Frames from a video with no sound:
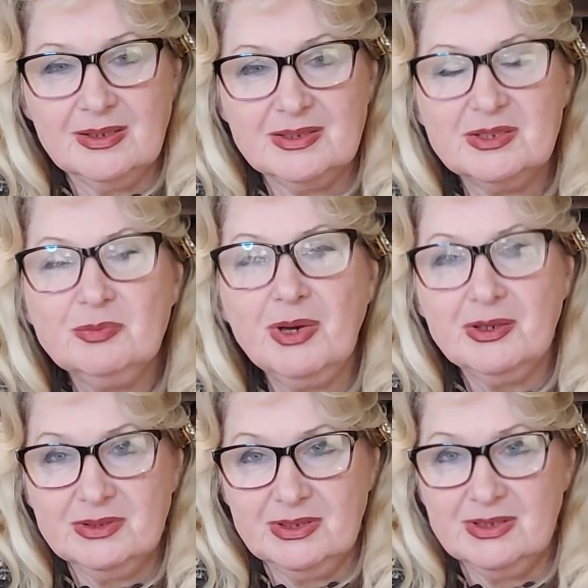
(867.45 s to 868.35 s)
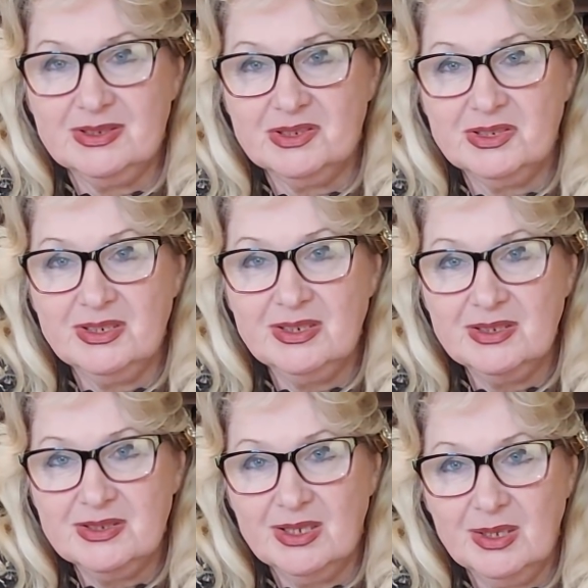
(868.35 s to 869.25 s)
smartness. She
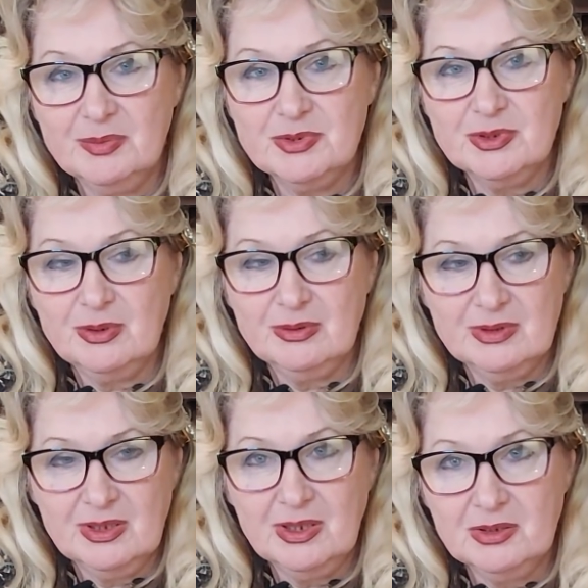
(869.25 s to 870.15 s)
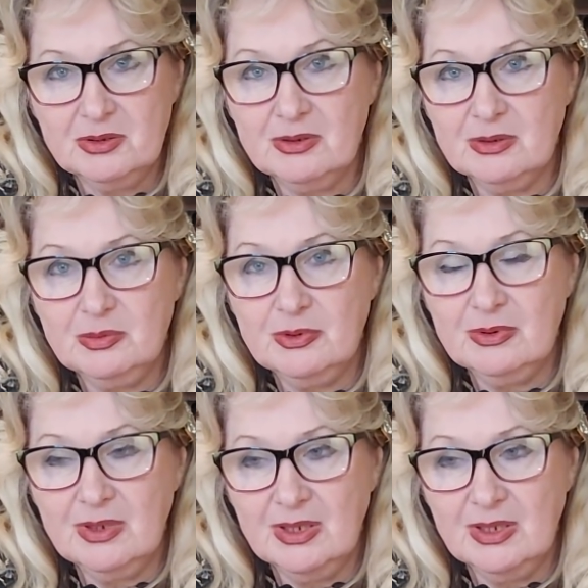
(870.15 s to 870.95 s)
is absolutely adorable,